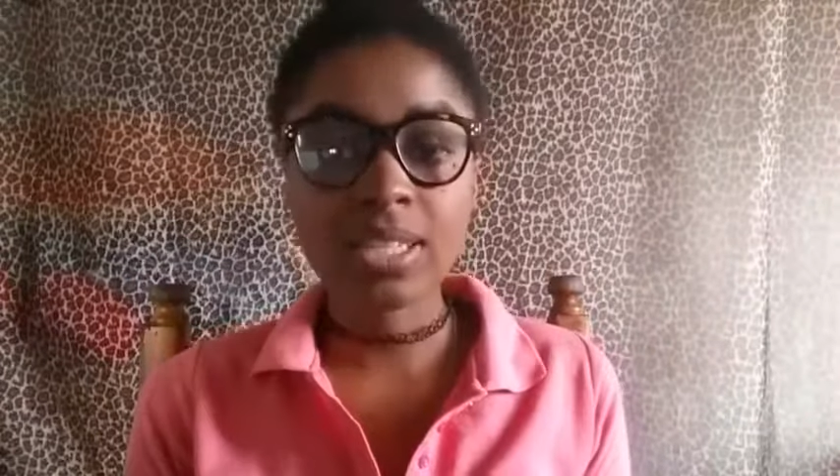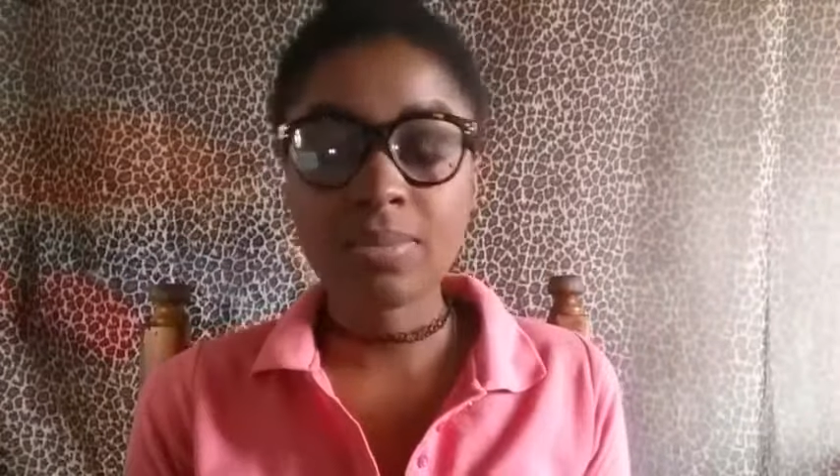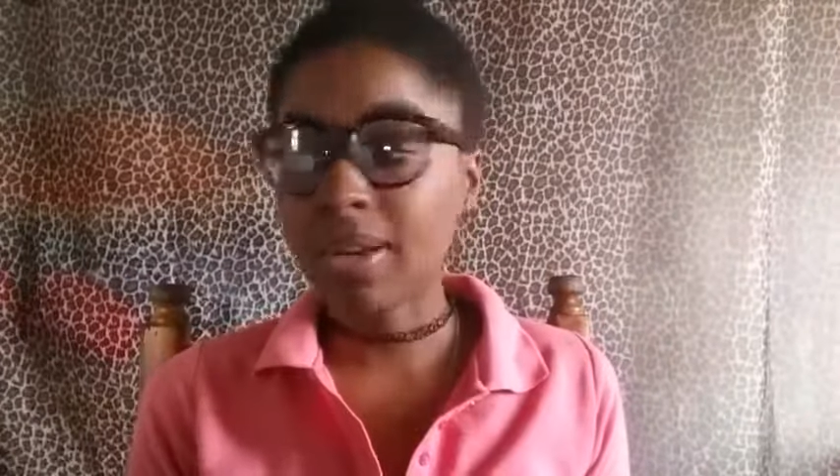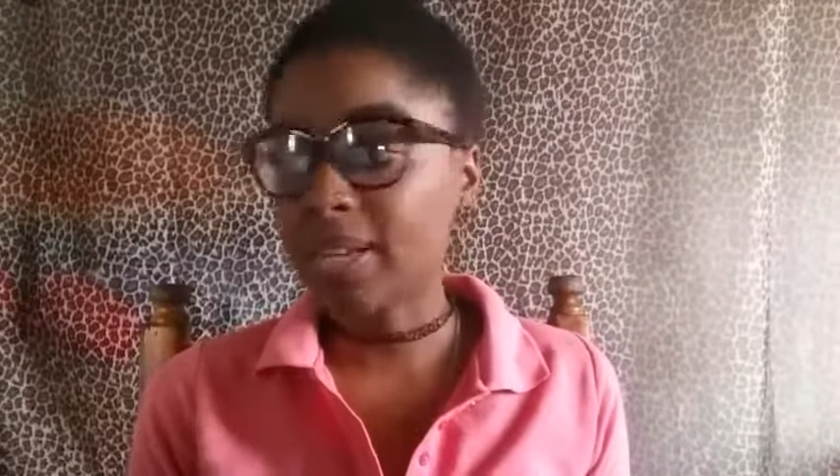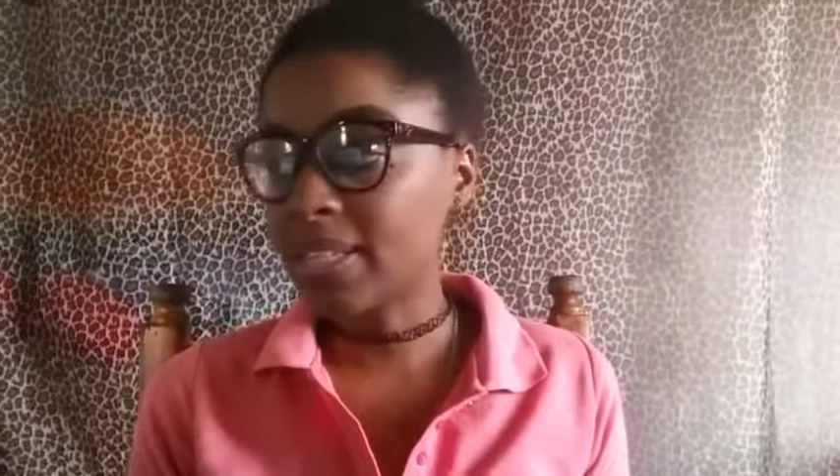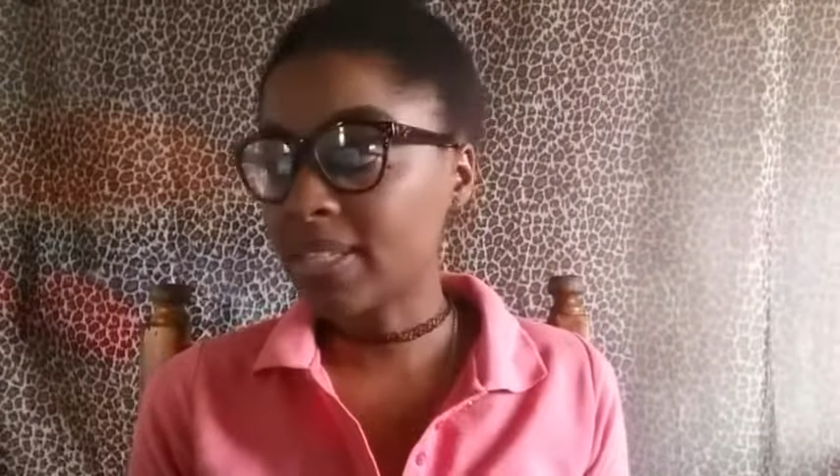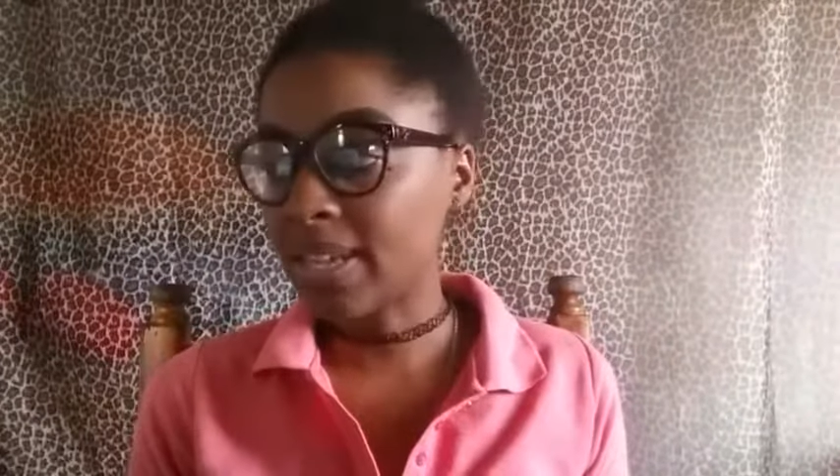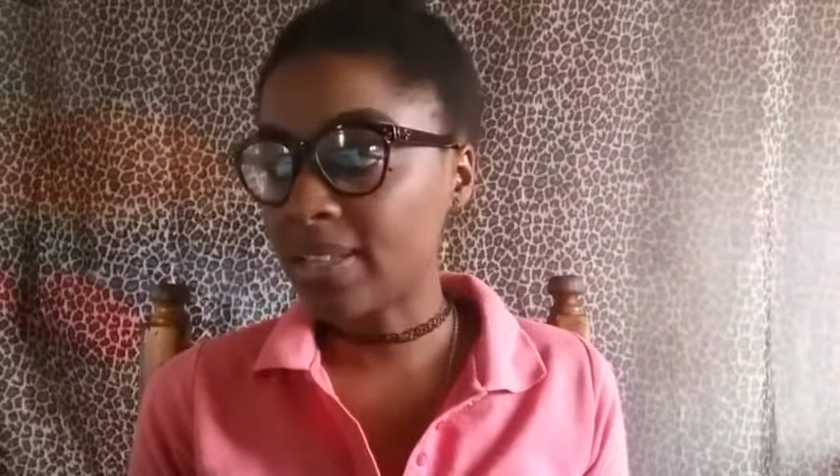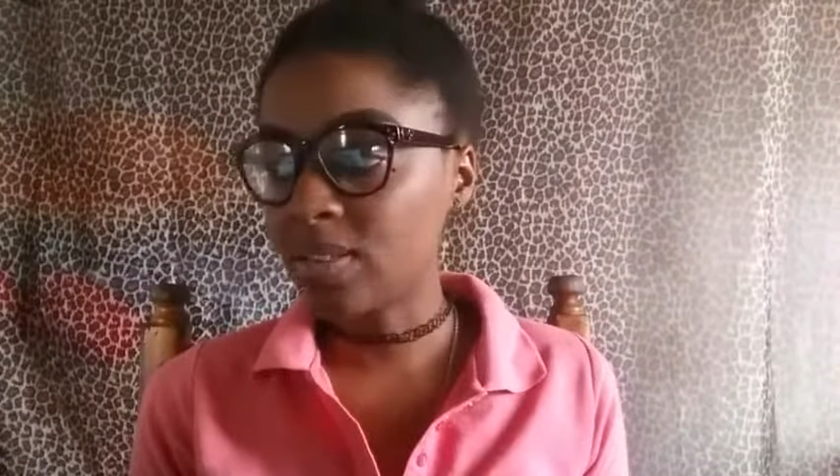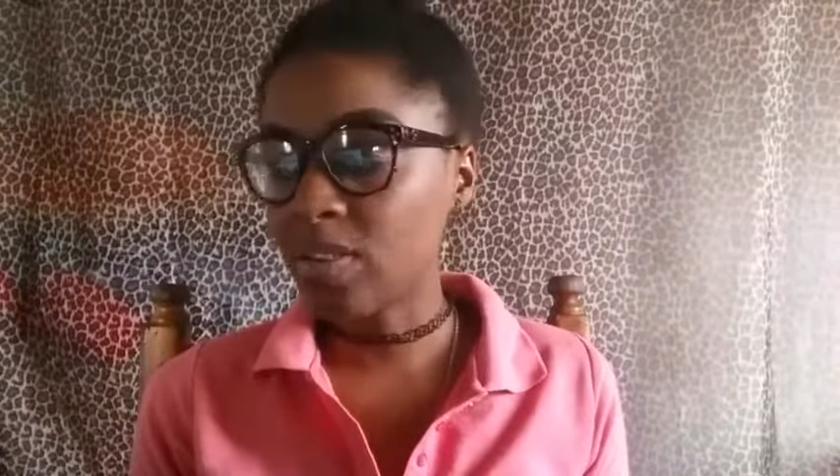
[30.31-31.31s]
see by the
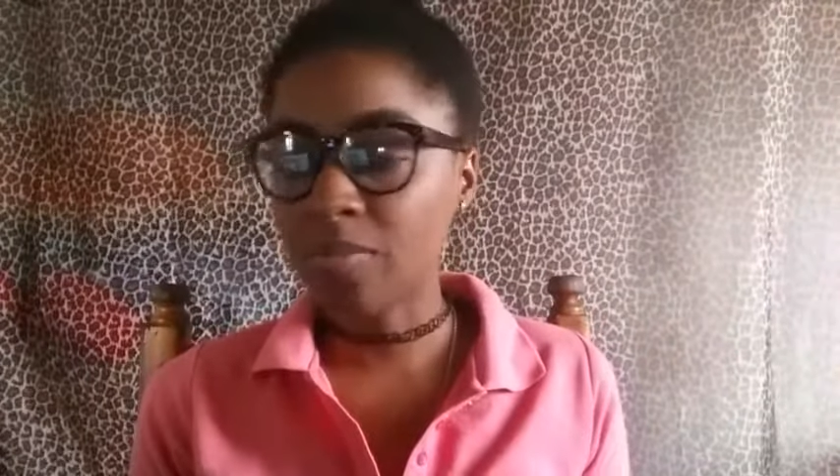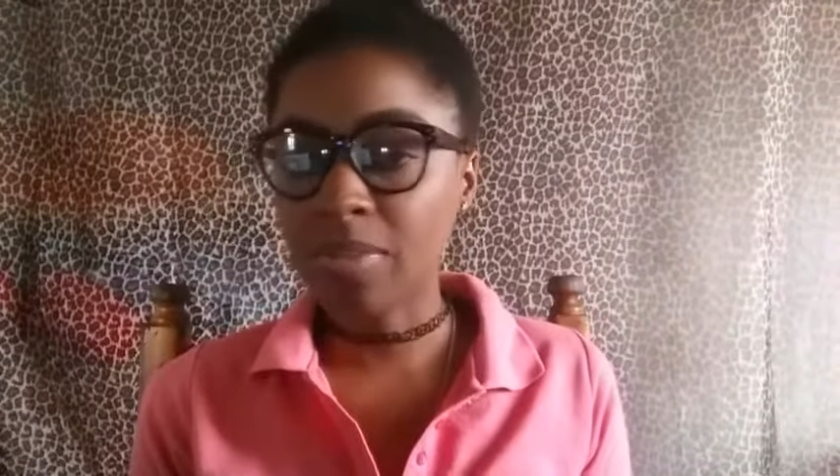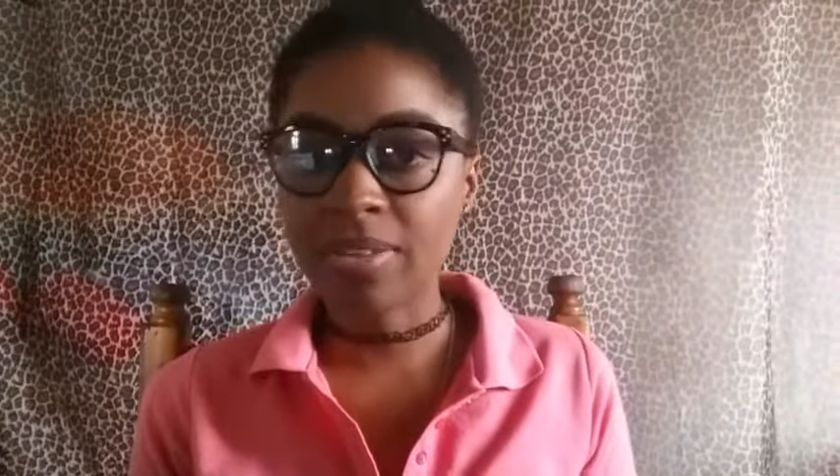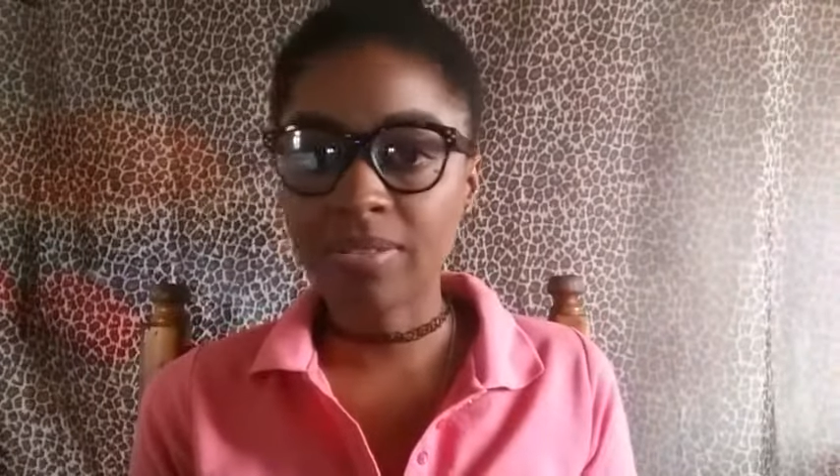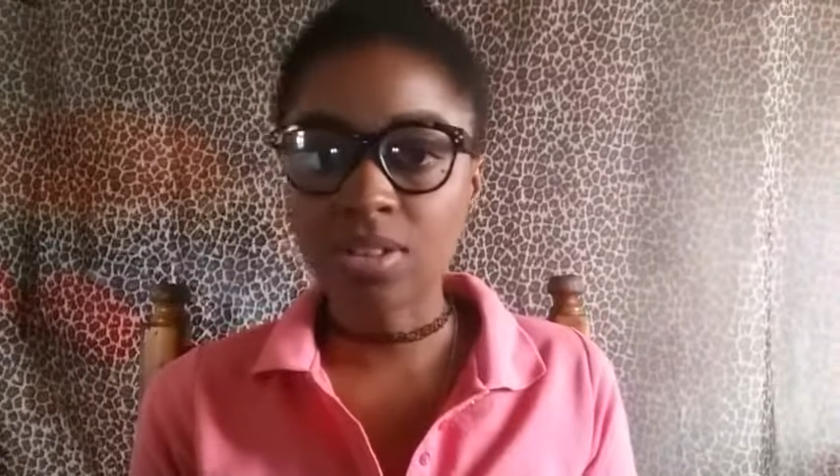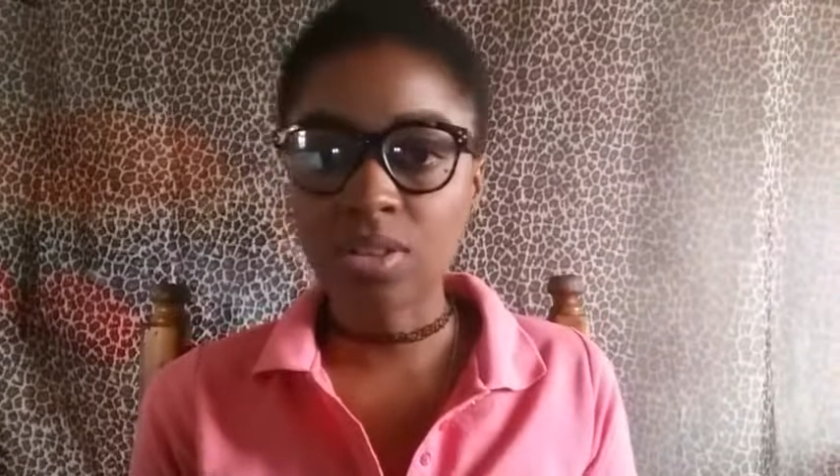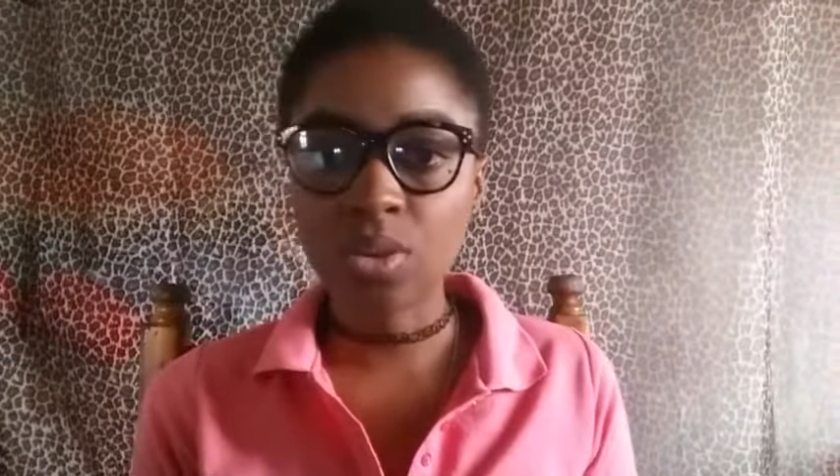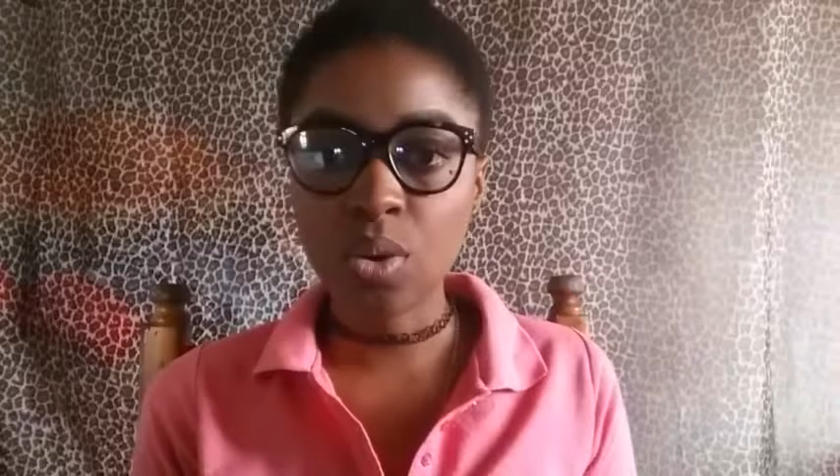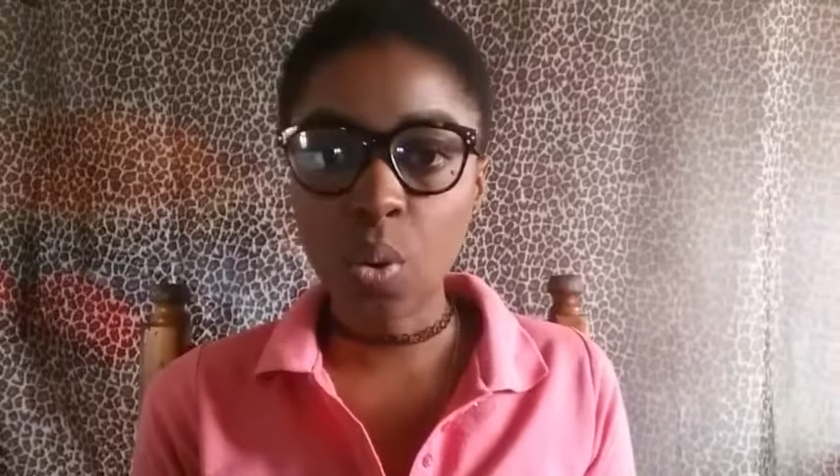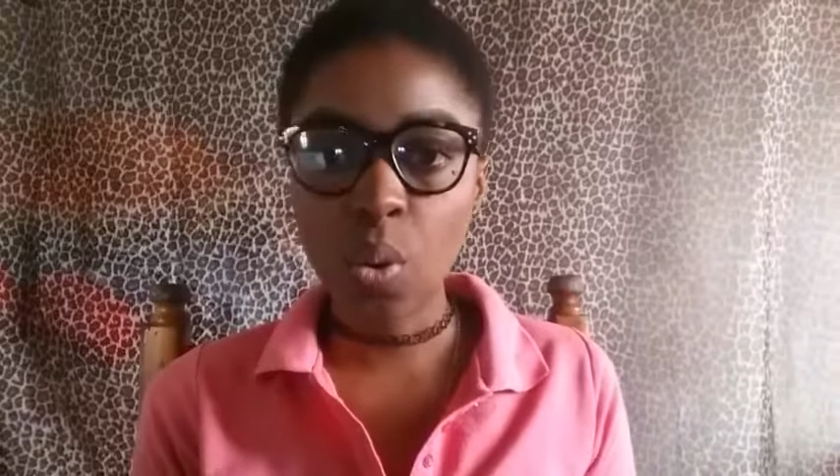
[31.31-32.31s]
title of my
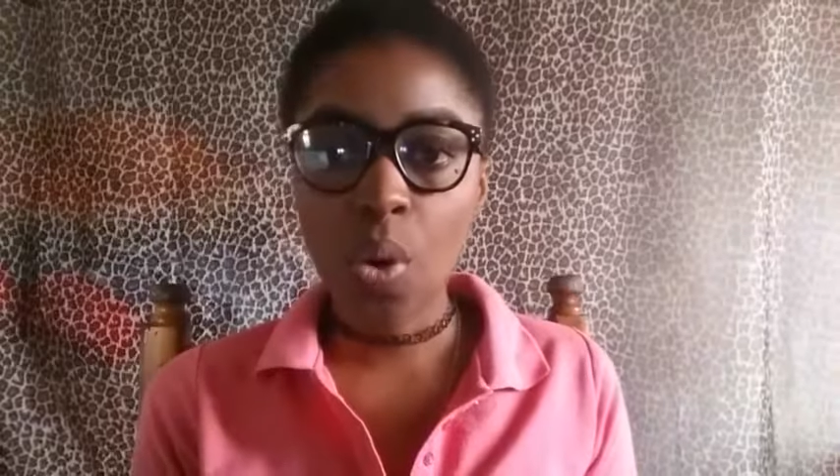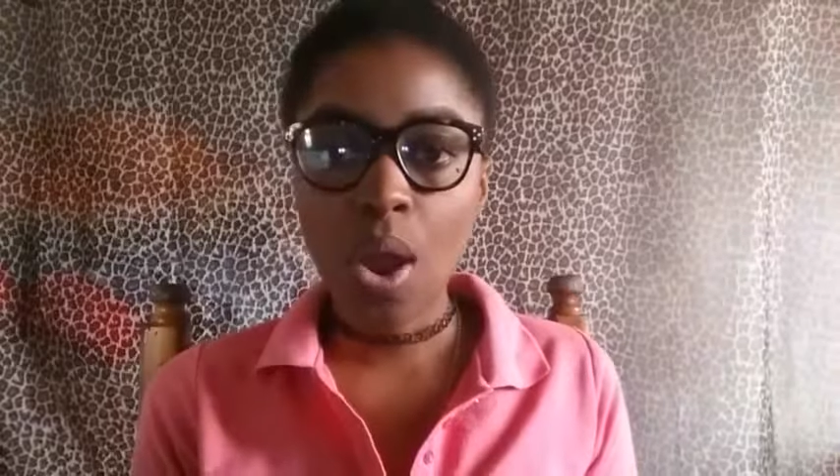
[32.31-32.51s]
video